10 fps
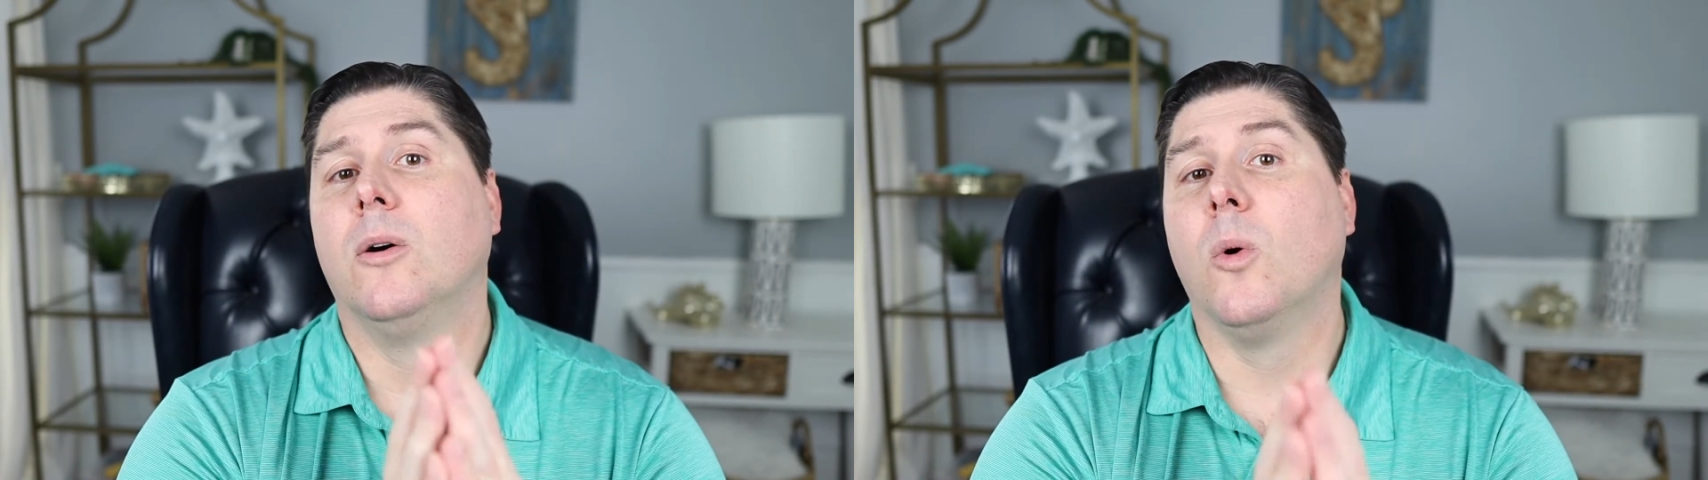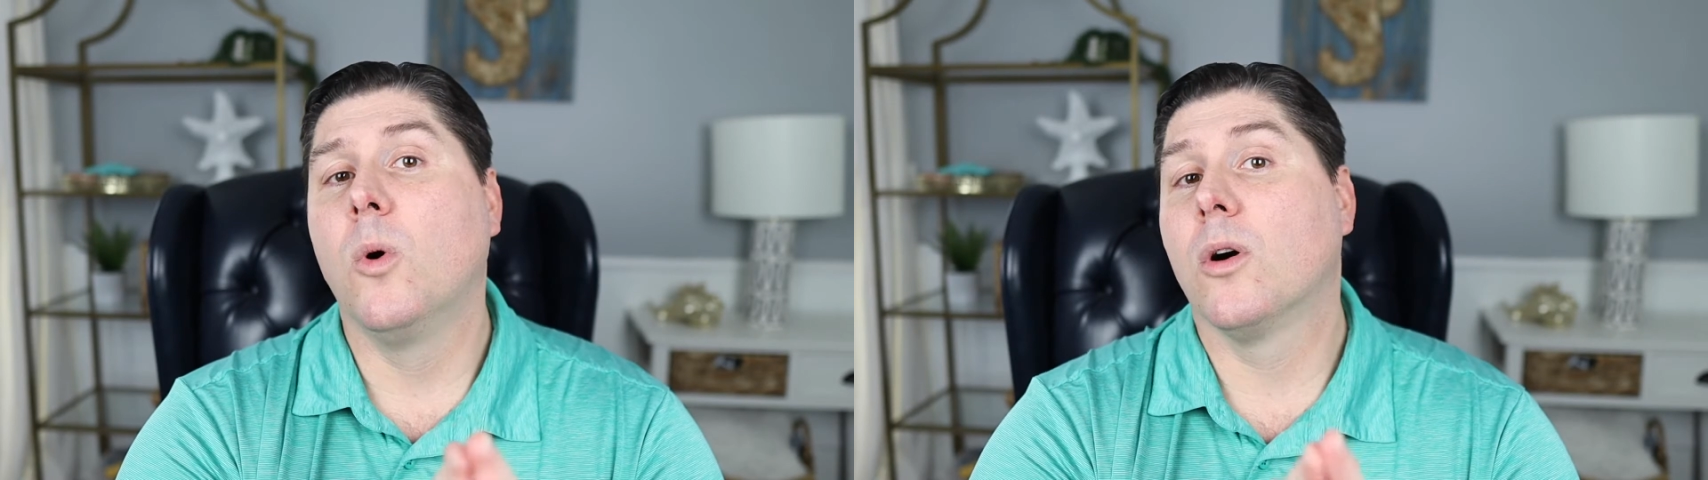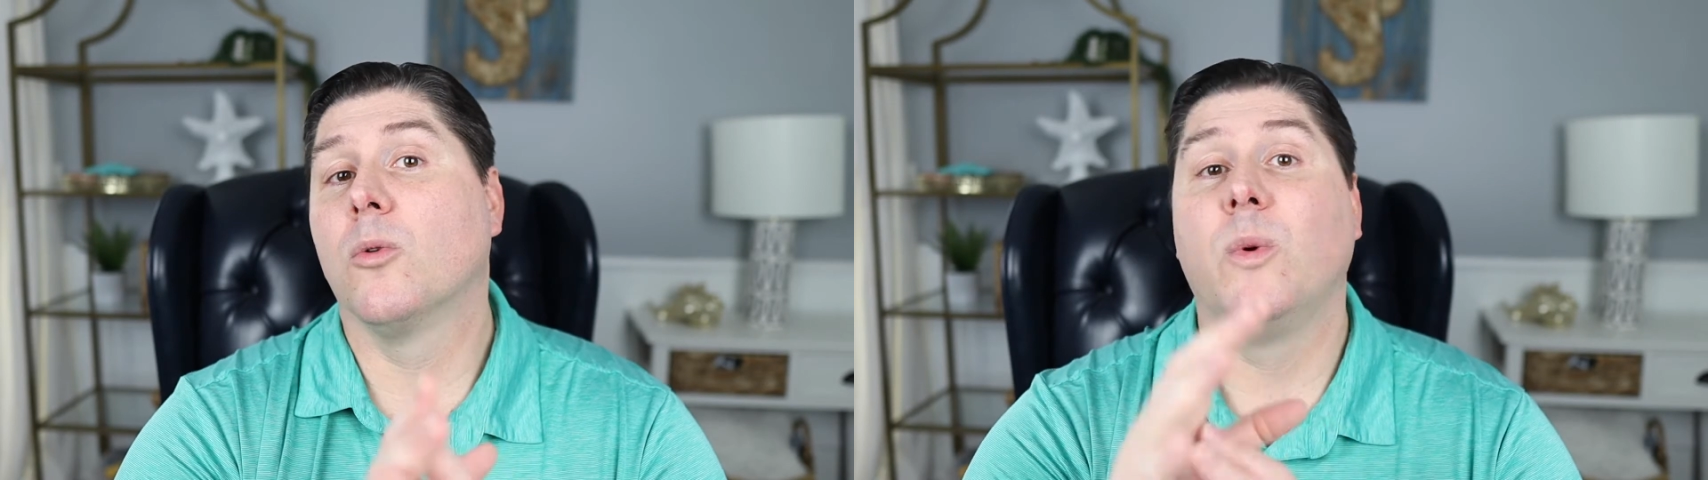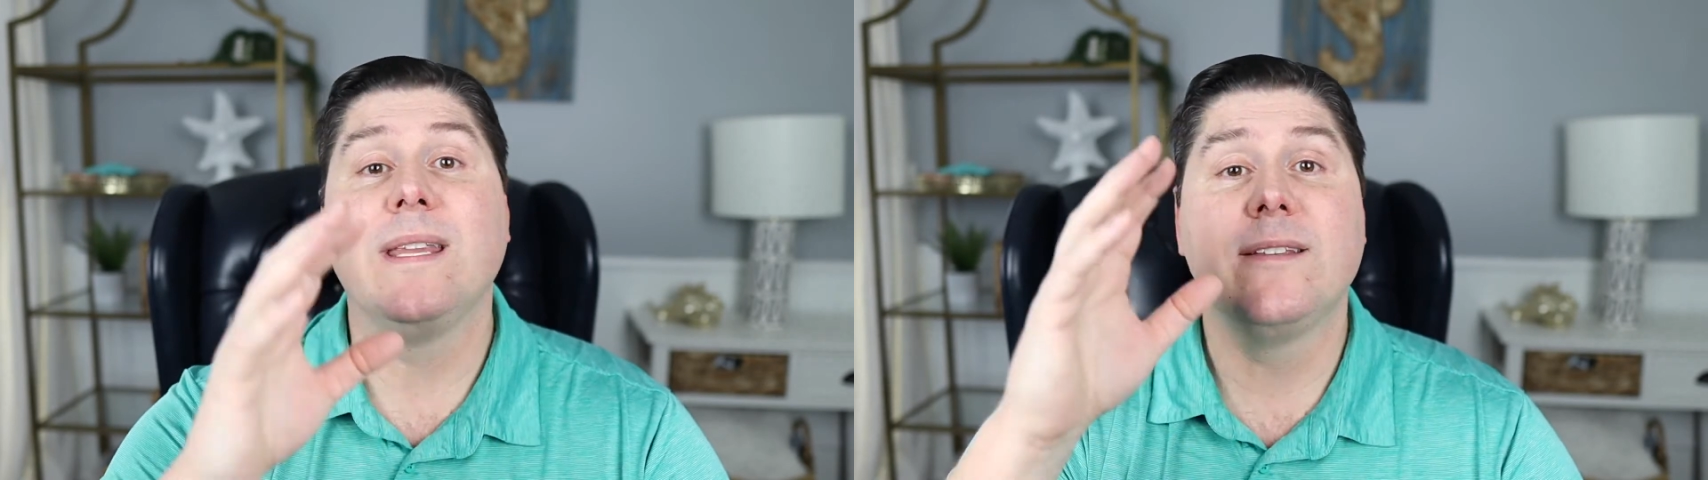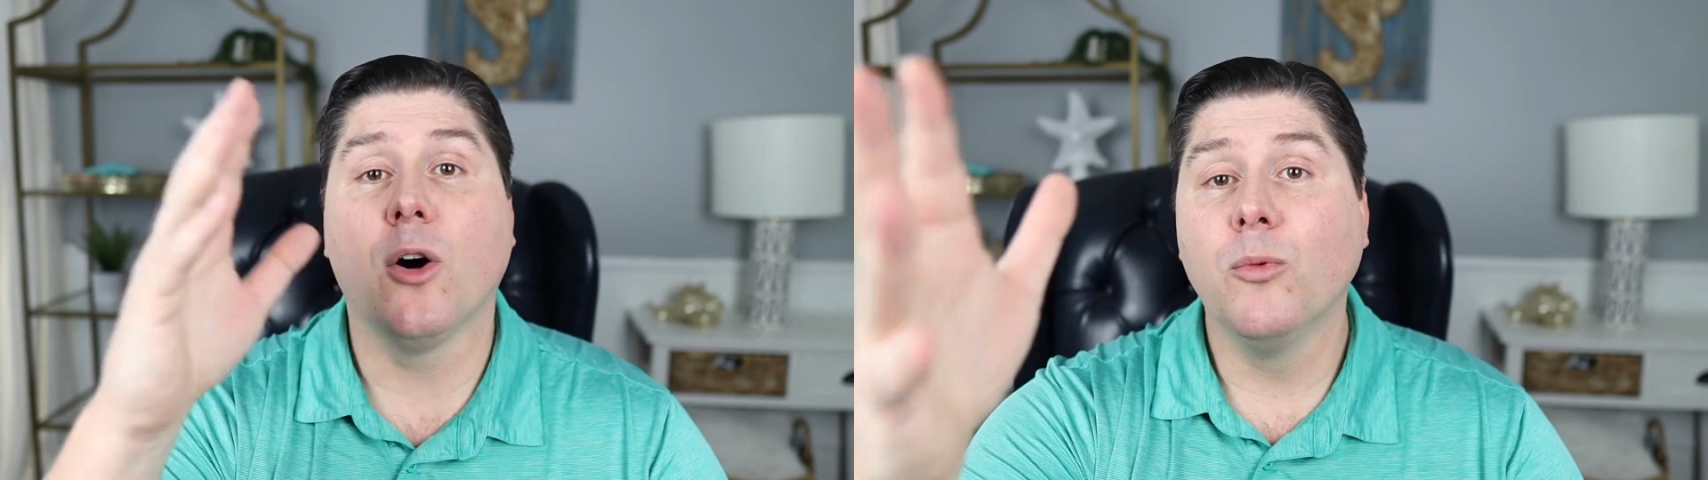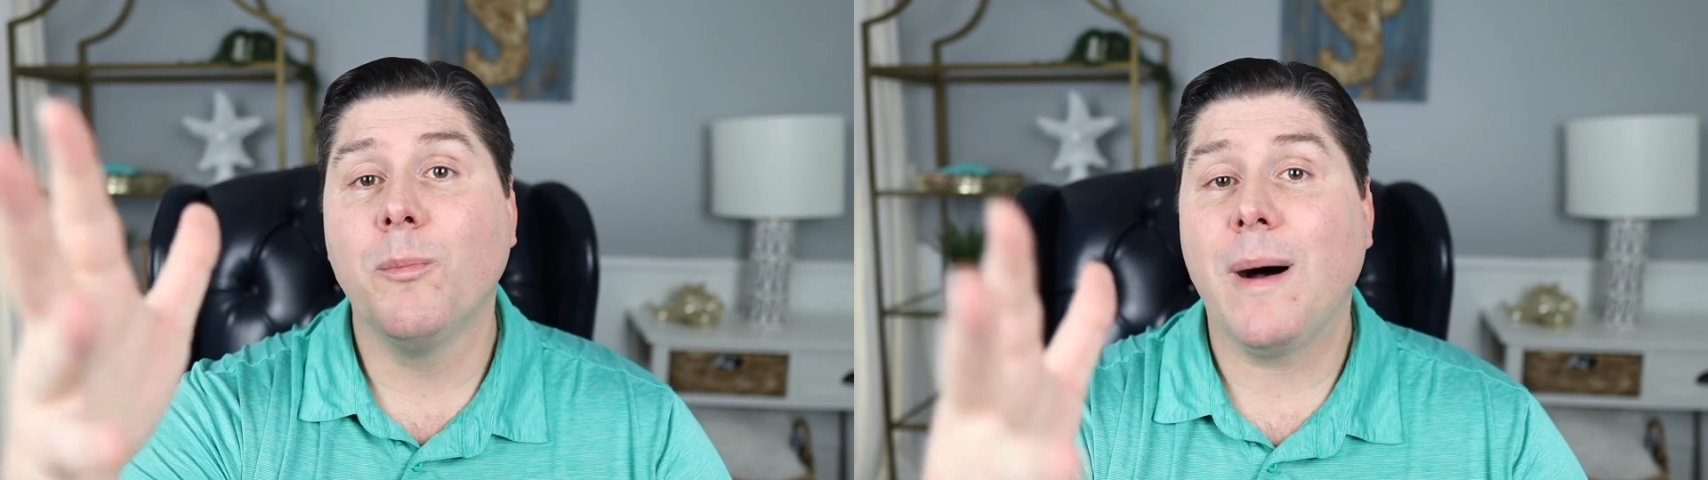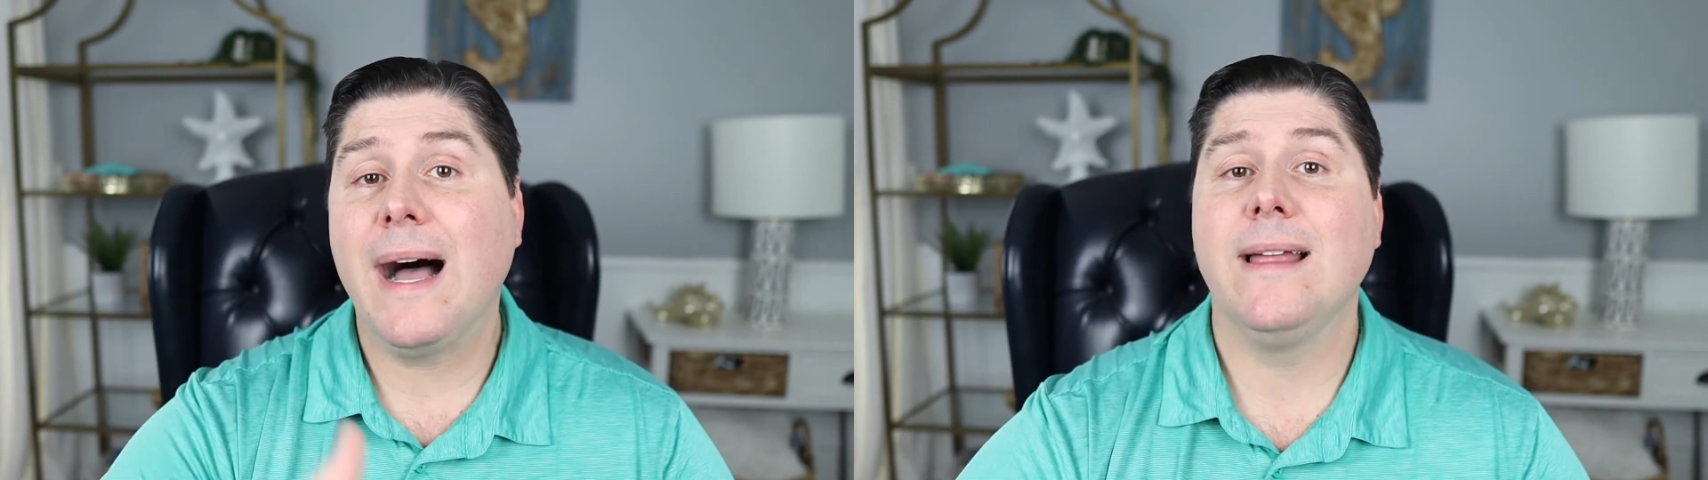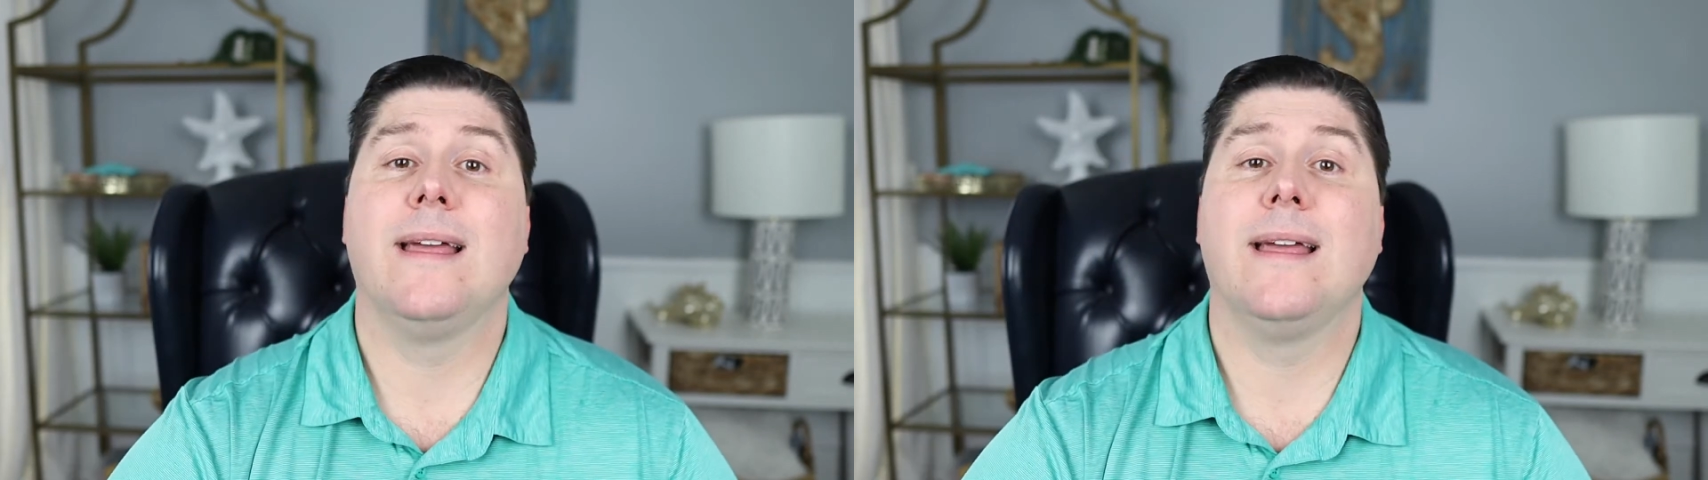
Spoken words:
Or we don't buy